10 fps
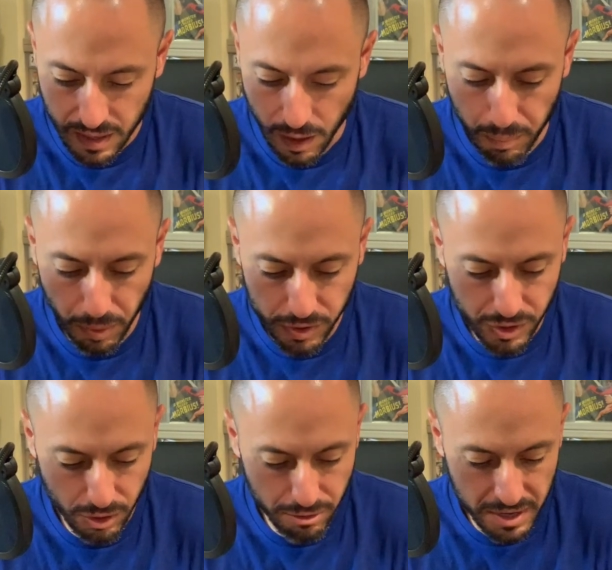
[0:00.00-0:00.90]
bunch
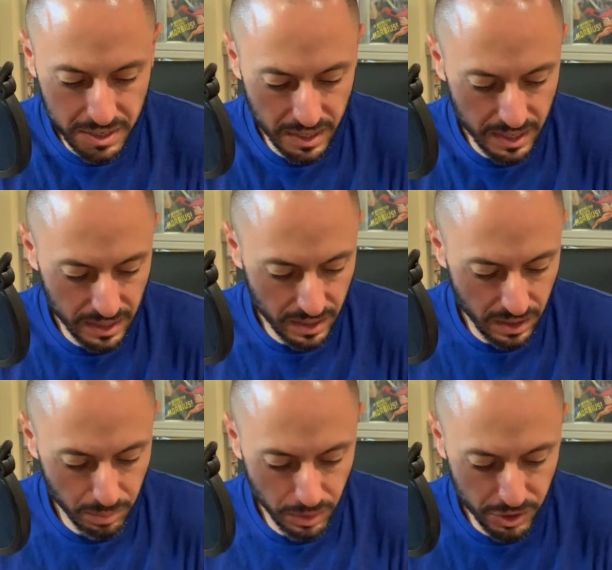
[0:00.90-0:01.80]
of creasing,
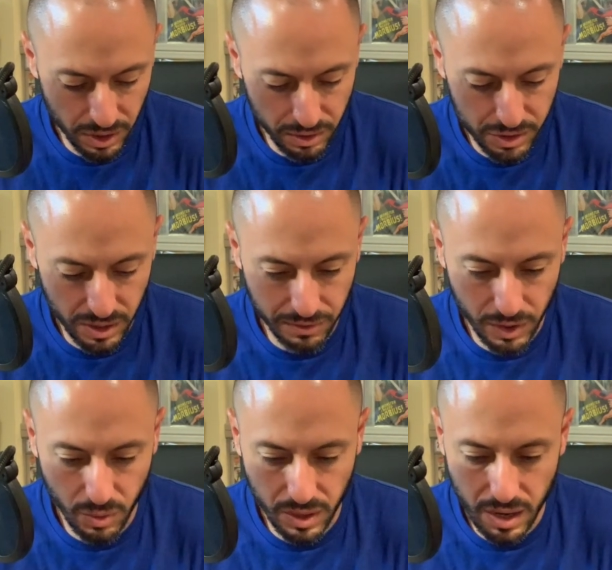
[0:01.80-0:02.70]
a bunch of other stuff
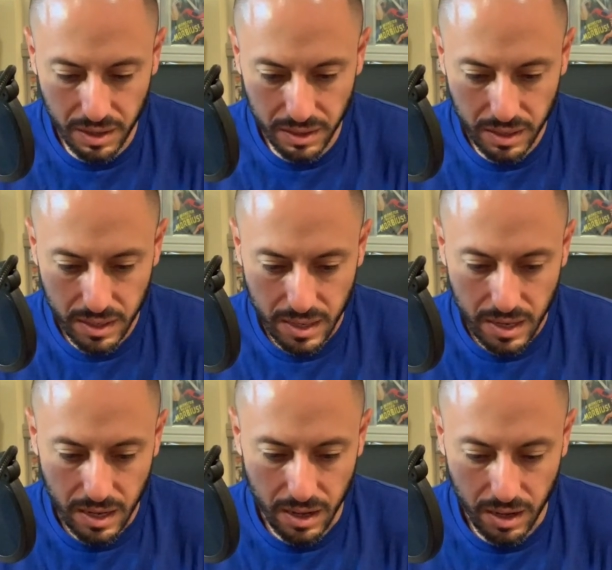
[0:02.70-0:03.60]
going
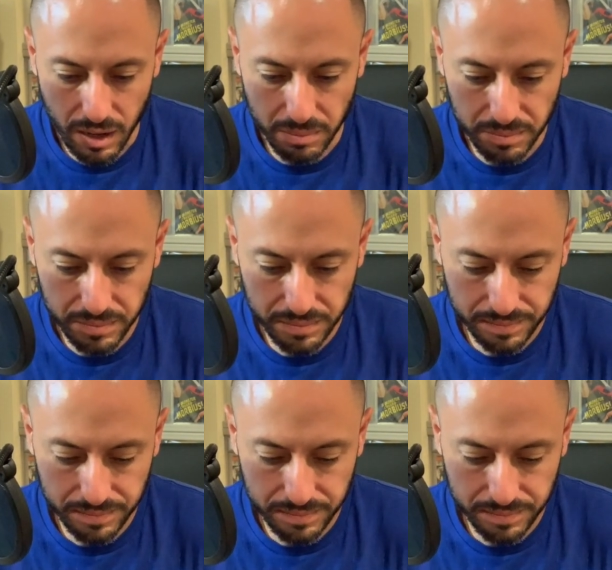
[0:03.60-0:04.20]
on.